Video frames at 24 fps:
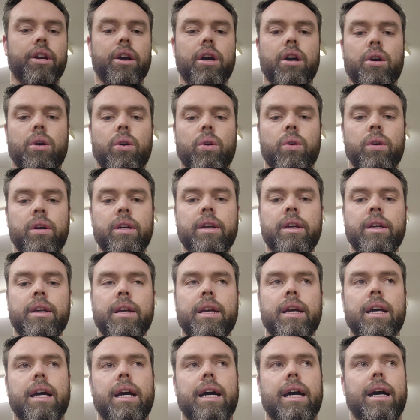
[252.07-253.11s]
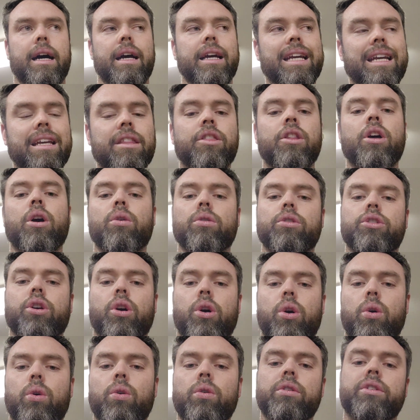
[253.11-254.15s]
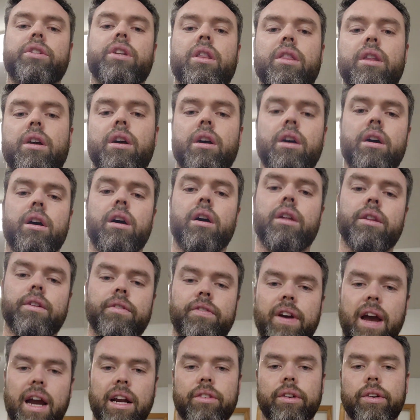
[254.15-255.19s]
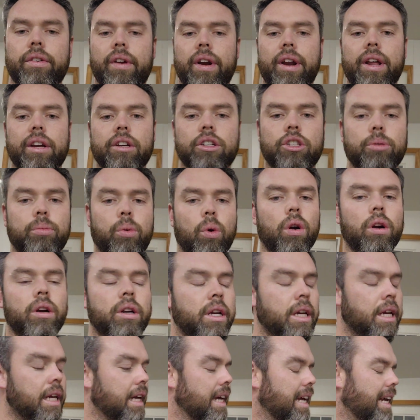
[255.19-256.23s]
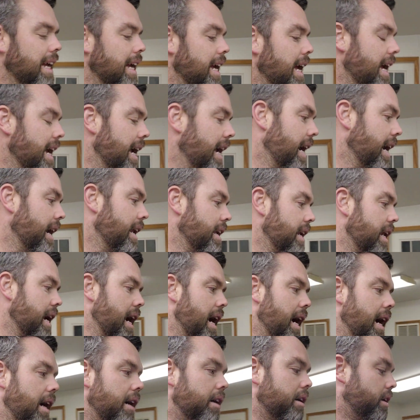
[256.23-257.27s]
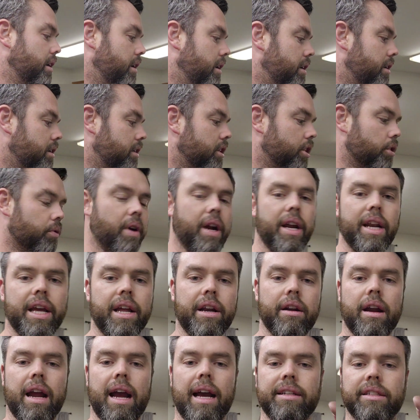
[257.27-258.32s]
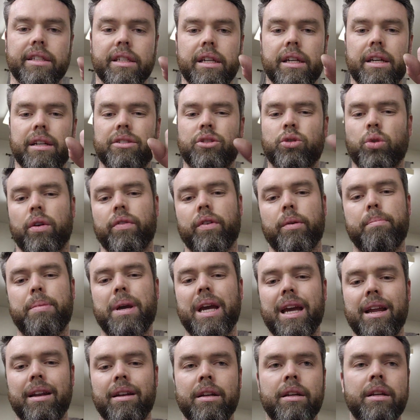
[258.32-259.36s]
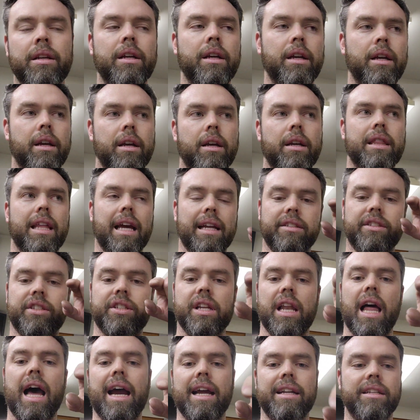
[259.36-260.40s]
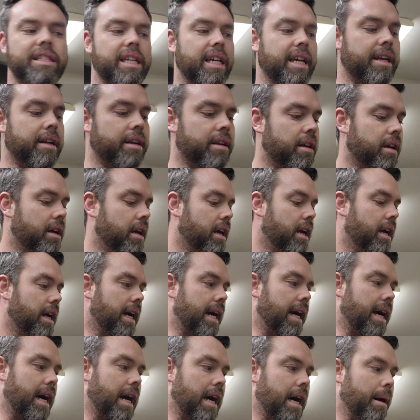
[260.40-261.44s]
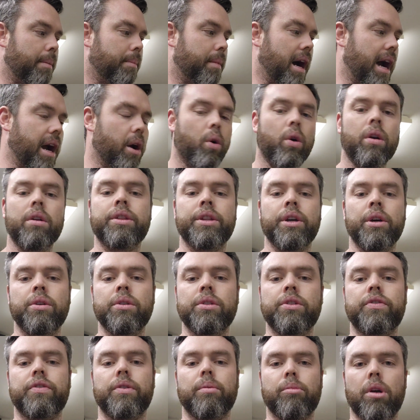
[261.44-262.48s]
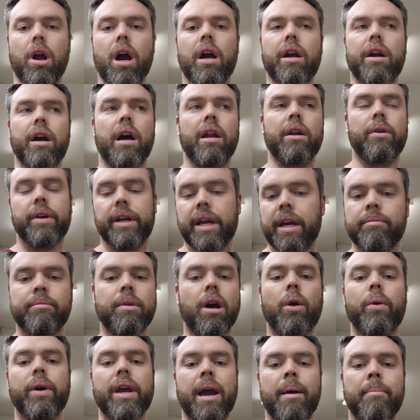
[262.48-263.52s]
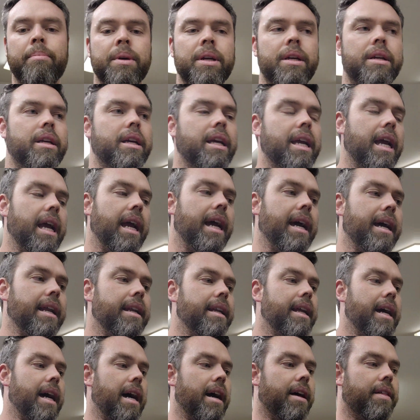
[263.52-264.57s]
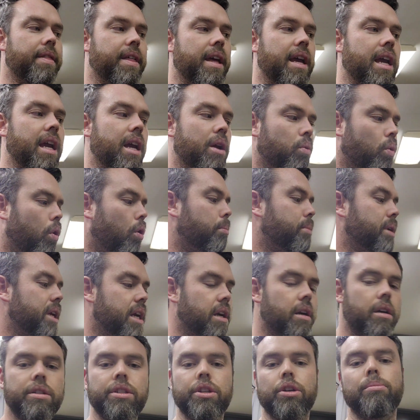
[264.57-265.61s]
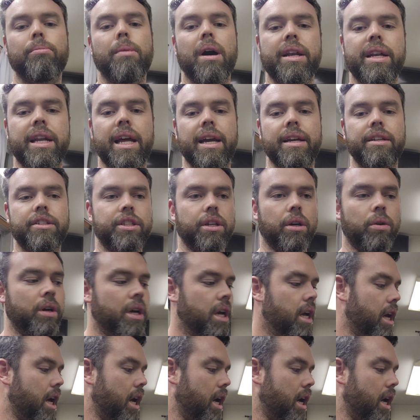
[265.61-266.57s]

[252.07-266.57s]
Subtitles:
go in those holes on the factory radiator support, and the radiator has a sort of a pin that slides in. I ordered those from Rock Auto, again, OEM, and they won't be here till Monday, so